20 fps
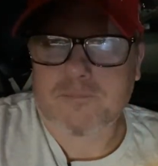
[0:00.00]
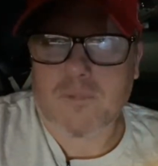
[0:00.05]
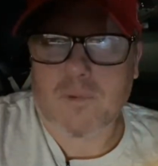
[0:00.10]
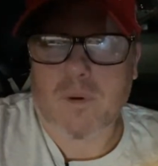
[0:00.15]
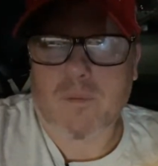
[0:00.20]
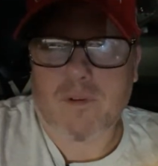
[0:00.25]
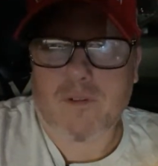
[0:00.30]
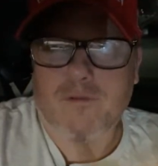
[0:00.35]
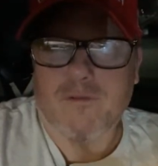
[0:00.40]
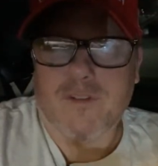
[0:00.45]

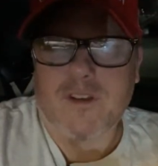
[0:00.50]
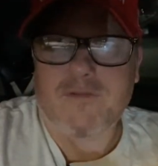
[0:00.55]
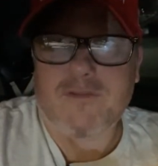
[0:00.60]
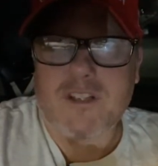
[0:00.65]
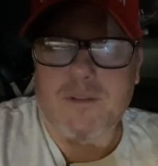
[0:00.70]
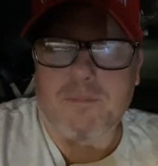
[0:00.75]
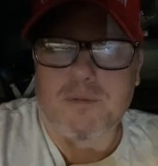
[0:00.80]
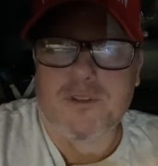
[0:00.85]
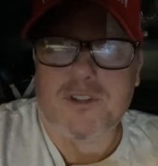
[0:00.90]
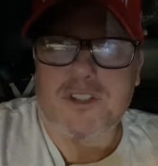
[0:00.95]
Remember,
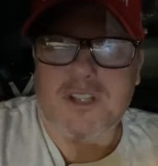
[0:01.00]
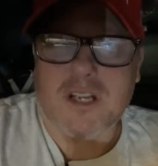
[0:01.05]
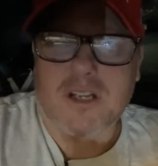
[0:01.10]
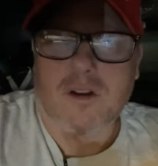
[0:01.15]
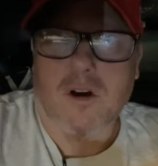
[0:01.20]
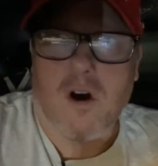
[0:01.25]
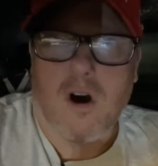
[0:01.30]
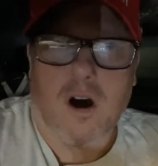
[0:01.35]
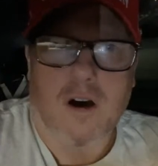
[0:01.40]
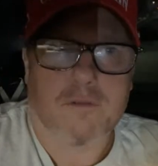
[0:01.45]
50%
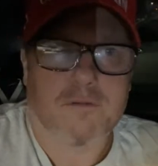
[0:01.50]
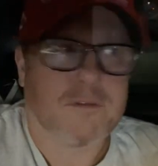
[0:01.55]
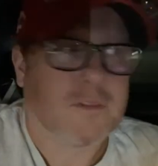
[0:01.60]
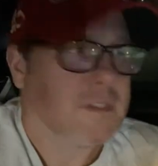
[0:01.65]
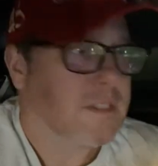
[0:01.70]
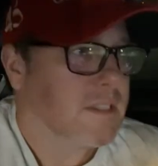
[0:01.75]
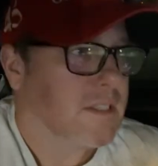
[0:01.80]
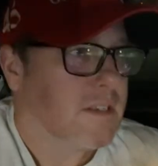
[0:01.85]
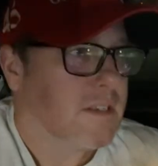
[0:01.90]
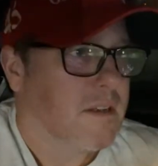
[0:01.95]
off
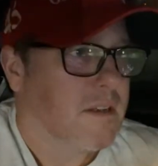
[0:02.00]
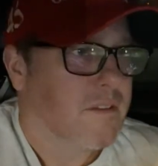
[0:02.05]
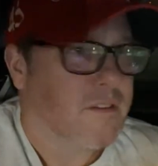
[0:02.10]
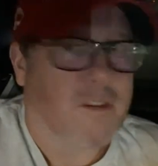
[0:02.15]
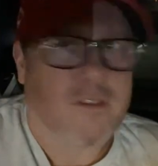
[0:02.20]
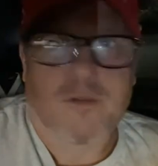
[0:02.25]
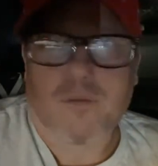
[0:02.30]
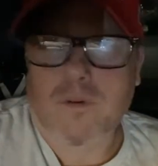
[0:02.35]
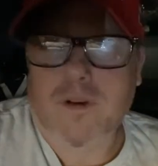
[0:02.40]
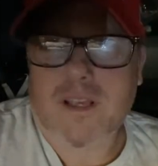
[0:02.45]

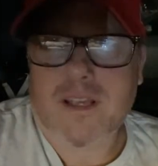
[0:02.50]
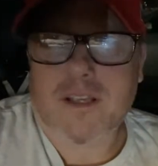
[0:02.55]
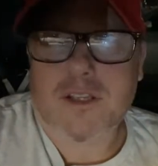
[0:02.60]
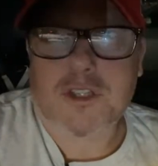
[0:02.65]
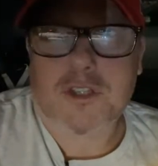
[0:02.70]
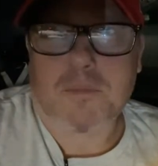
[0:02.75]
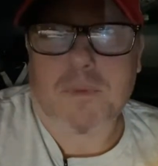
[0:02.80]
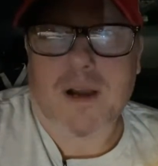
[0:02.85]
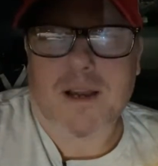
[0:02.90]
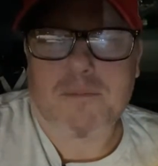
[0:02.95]
the
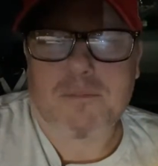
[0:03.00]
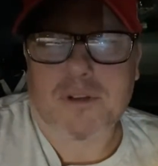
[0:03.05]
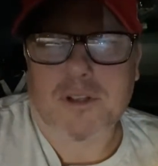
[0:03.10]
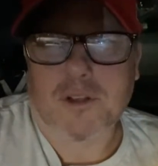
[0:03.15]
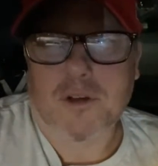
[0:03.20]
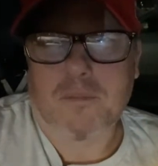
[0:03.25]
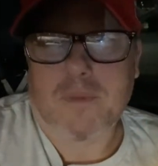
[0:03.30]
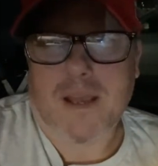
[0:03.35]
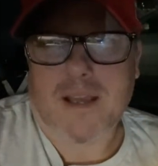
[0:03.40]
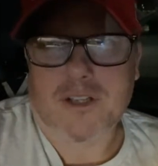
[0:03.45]
3-inch
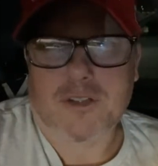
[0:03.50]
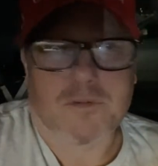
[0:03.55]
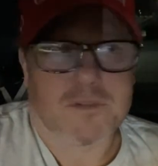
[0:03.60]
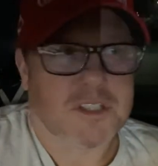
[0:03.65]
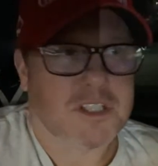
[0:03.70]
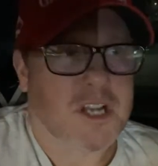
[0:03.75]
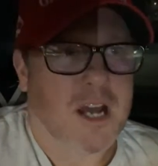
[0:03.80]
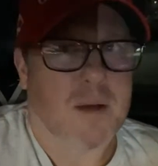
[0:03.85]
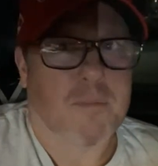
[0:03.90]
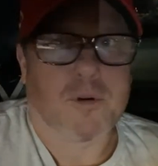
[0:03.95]
MyPillow
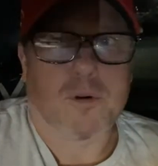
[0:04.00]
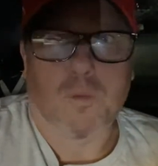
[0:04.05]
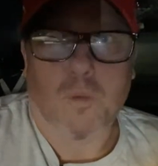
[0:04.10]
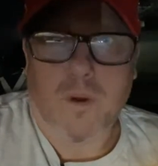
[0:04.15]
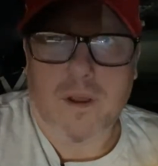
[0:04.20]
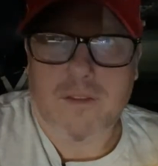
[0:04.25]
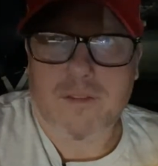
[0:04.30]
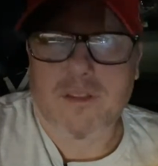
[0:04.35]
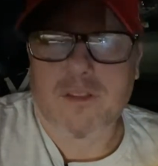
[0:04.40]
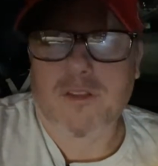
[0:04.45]
mattress topper
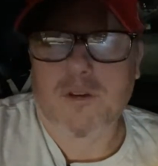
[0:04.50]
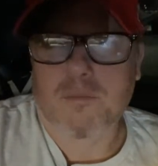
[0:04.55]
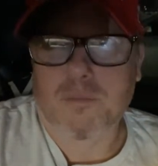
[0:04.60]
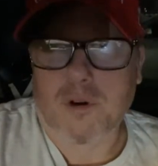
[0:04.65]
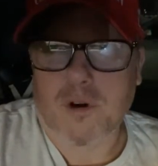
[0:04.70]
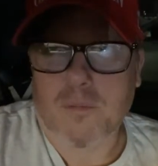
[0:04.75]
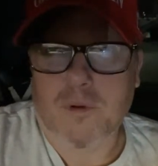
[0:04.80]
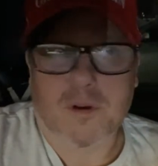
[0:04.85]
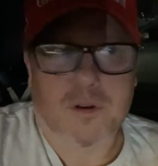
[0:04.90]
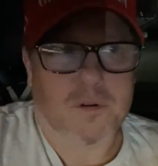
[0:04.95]
with the
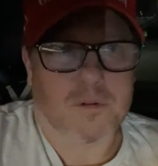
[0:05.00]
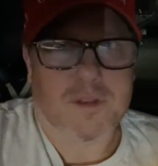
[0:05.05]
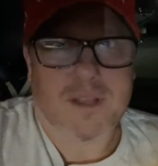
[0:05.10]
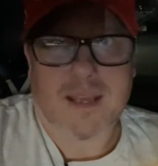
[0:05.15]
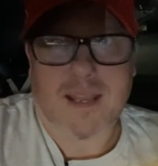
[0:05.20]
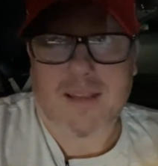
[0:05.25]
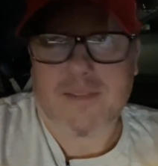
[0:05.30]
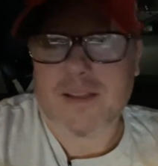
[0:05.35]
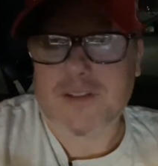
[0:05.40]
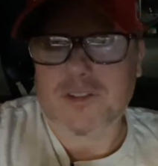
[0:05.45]
promo code
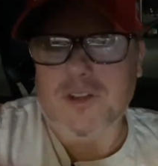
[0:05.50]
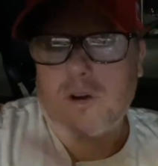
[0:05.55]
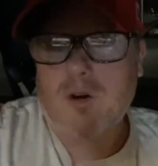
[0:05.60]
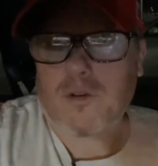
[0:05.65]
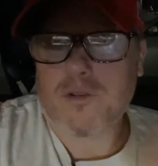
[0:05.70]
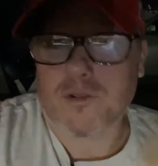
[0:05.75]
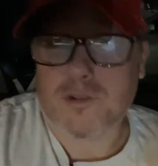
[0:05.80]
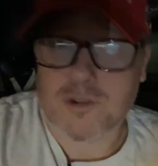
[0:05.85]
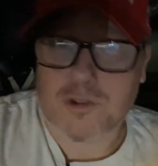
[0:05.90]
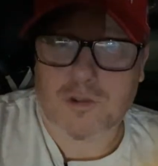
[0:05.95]
Kane. That's a
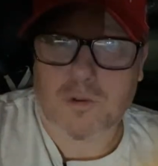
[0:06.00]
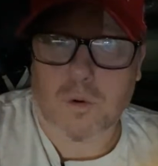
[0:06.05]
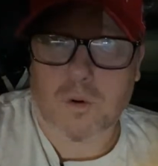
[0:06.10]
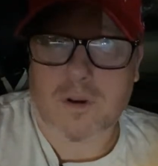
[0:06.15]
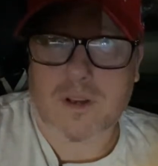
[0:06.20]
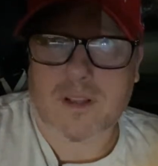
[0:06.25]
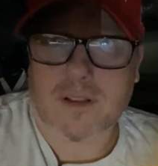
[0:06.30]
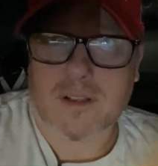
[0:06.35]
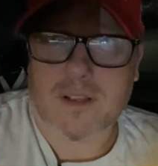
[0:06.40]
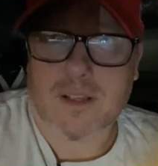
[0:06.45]

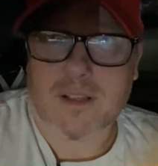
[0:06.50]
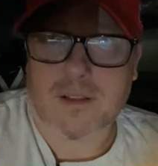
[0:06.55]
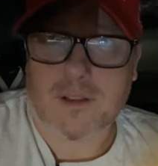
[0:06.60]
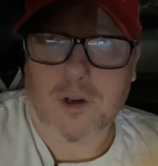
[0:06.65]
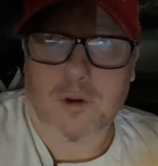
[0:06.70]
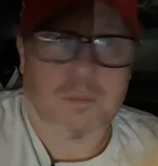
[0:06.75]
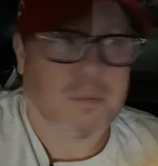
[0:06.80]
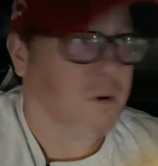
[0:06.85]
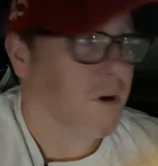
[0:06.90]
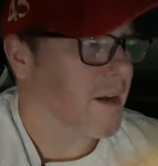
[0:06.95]
historically
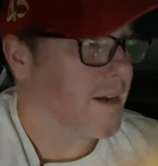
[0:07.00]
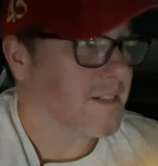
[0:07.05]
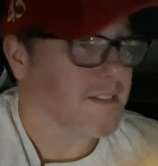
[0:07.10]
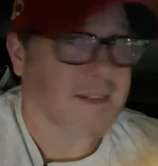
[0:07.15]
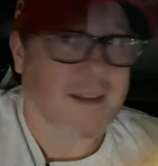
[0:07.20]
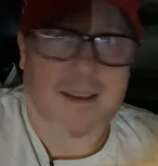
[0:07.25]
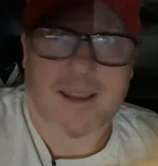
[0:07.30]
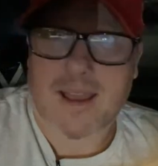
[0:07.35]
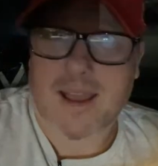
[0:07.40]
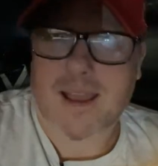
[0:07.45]
low price.
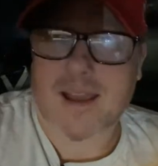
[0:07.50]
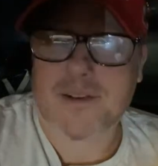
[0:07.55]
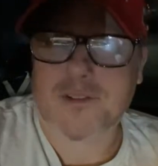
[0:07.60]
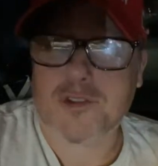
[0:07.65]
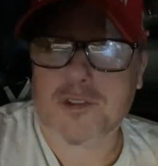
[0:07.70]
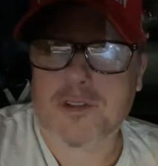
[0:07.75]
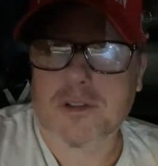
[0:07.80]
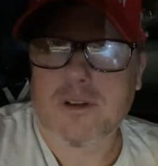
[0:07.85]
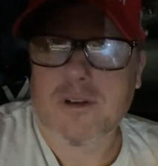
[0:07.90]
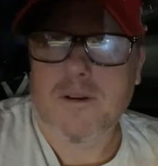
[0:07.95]
I
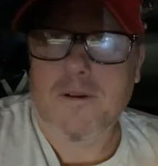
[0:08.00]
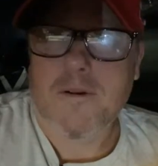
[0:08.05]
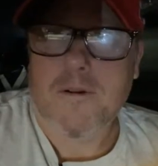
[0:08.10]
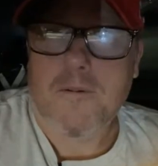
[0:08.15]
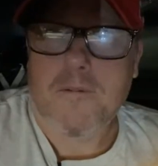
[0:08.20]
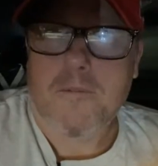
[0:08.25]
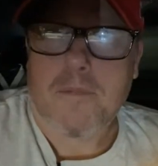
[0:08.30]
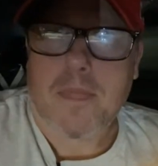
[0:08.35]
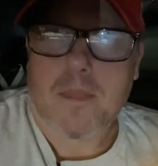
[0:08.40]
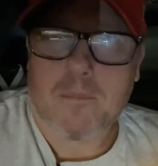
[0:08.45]
asked
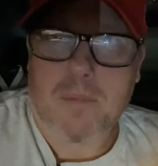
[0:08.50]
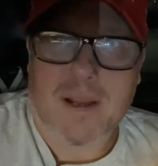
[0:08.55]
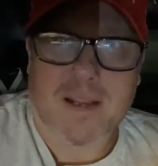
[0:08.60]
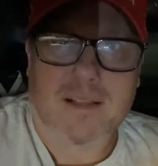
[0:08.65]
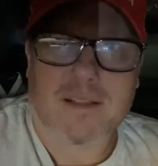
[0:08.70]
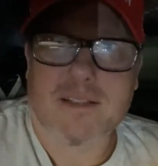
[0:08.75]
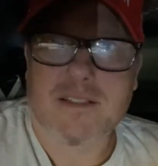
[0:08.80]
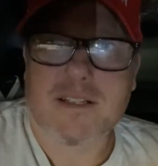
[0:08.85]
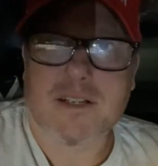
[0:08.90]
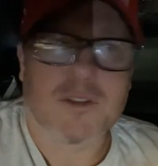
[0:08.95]

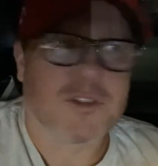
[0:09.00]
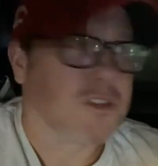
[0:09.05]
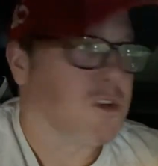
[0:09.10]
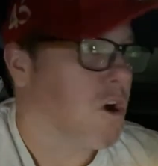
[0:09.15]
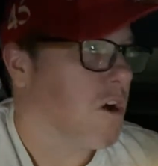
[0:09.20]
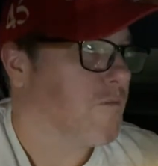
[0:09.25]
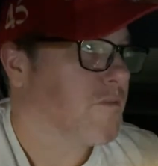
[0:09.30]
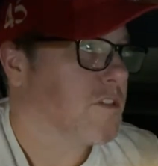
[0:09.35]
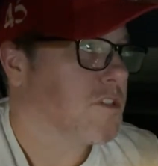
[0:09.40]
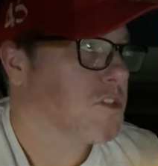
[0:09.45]
Mike Lindell's
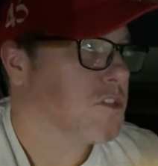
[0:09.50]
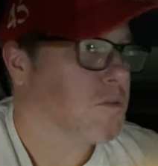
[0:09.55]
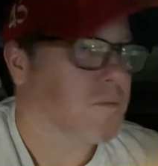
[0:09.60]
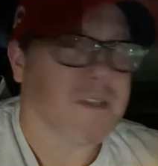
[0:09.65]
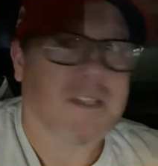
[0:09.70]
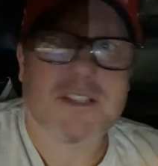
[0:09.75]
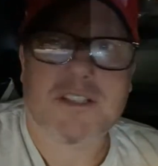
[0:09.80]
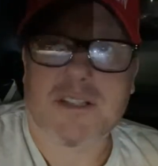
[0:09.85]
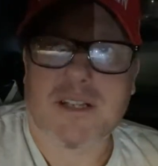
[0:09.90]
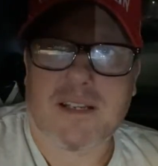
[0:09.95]
office to
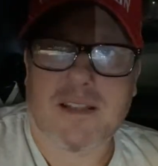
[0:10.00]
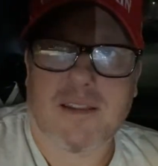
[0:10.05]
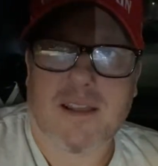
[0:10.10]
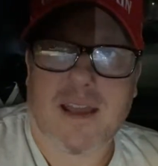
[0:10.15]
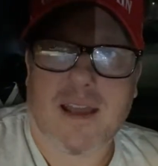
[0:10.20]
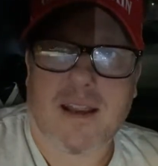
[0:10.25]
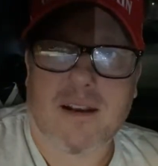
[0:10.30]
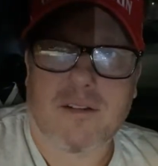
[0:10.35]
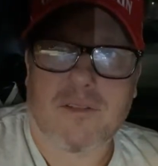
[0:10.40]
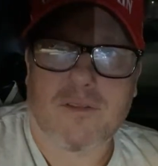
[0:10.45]
extend
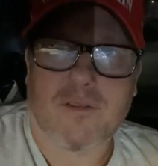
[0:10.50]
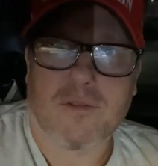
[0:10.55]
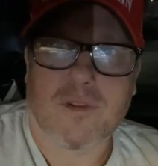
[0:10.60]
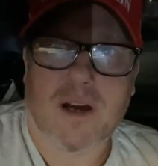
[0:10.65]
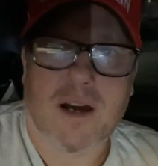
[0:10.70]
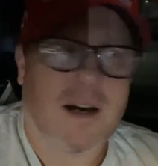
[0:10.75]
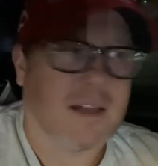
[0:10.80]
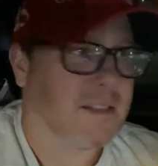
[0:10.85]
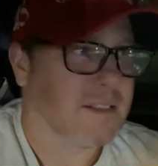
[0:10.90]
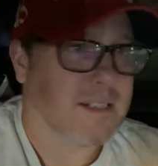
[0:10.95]
that through
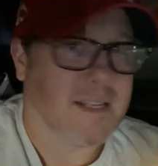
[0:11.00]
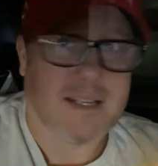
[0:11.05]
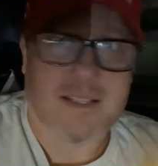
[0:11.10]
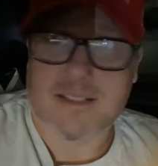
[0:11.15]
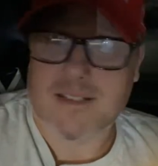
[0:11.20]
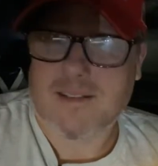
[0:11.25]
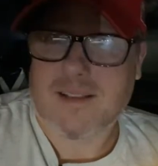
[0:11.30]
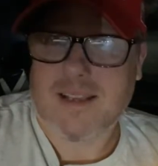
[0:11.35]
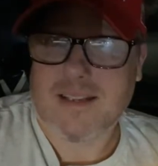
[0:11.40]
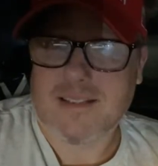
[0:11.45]
the
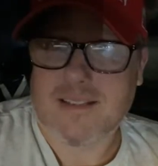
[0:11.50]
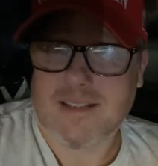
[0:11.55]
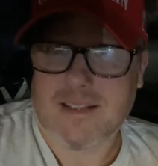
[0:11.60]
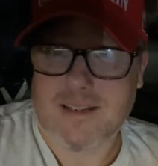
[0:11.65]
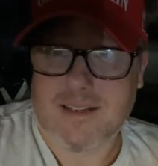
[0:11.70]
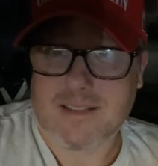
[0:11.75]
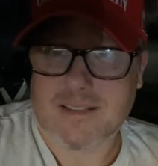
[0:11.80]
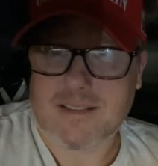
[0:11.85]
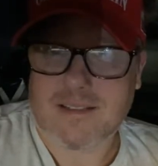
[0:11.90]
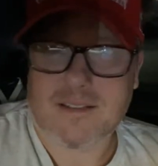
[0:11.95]
holidays, and they
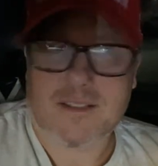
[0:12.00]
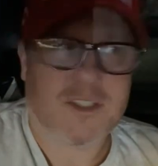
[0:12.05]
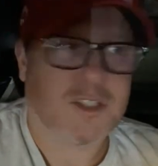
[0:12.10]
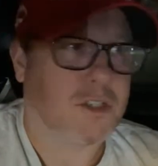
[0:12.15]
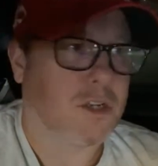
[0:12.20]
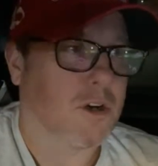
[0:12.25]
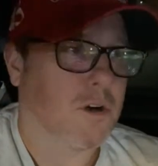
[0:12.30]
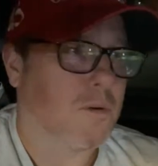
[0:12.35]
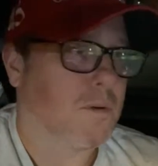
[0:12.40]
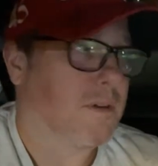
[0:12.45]
did it.
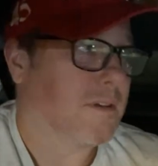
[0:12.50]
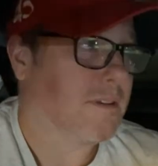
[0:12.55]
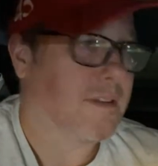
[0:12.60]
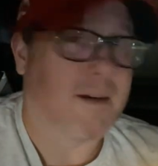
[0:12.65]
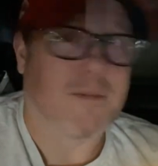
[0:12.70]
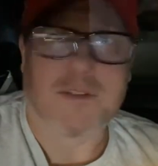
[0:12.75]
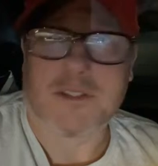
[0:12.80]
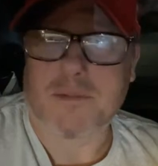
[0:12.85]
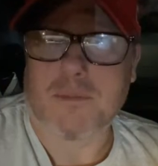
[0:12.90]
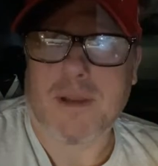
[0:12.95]
So
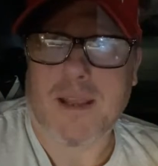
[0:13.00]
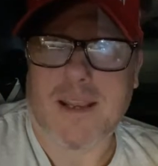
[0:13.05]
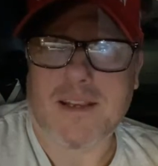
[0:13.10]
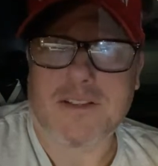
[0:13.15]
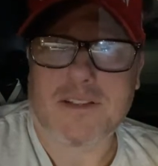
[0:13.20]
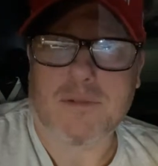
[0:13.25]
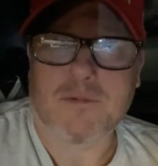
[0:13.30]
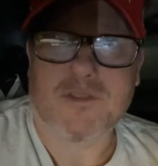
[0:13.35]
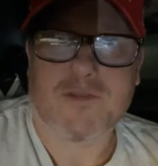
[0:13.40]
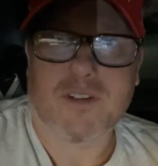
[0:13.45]
I was
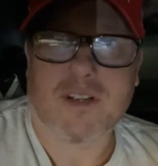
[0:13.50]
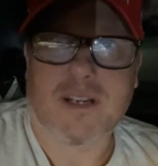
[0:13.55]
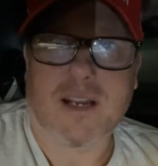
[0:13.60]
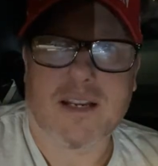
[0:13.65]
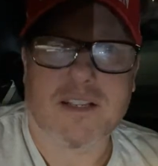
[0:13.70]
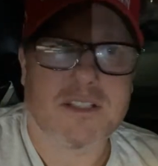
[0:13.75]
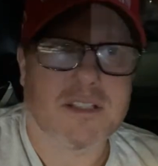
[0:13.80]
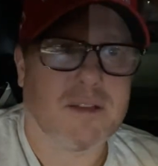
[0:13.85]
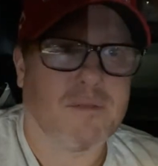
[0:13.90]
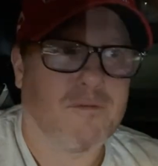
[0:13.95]
amazed. That was very
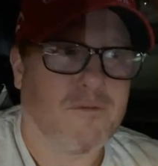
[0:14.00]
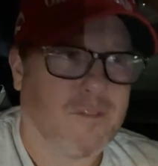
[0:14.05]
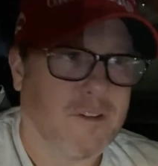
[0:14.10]
nice of them.